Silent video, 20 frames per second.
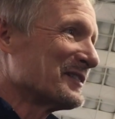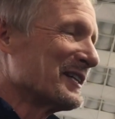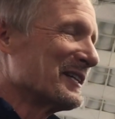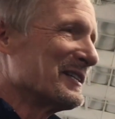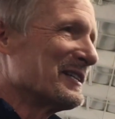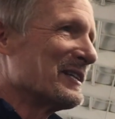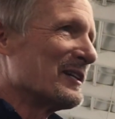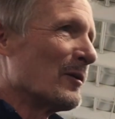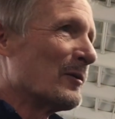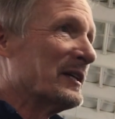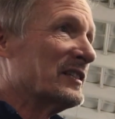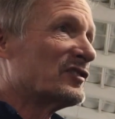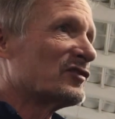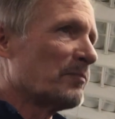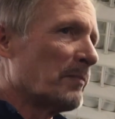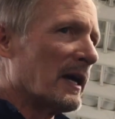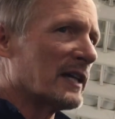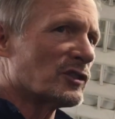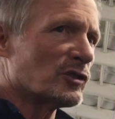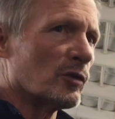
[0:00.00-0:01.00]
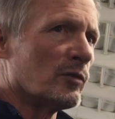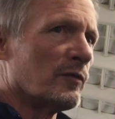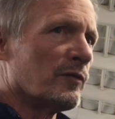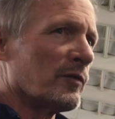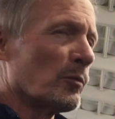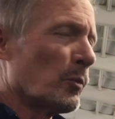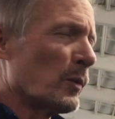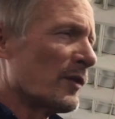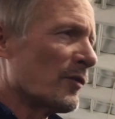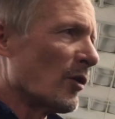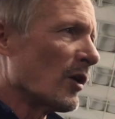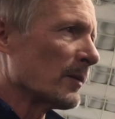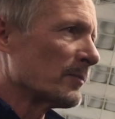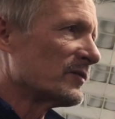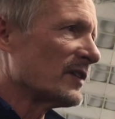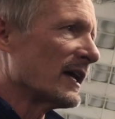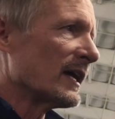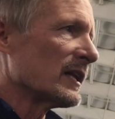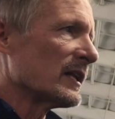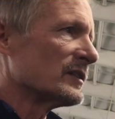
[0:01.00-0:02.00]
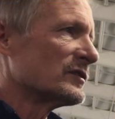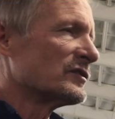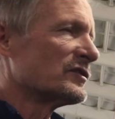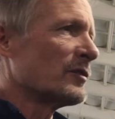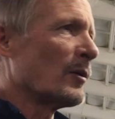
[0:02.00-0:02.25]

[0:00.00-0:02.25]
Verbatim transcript: kid, you know, he's special with arm talent. Mm -hmm.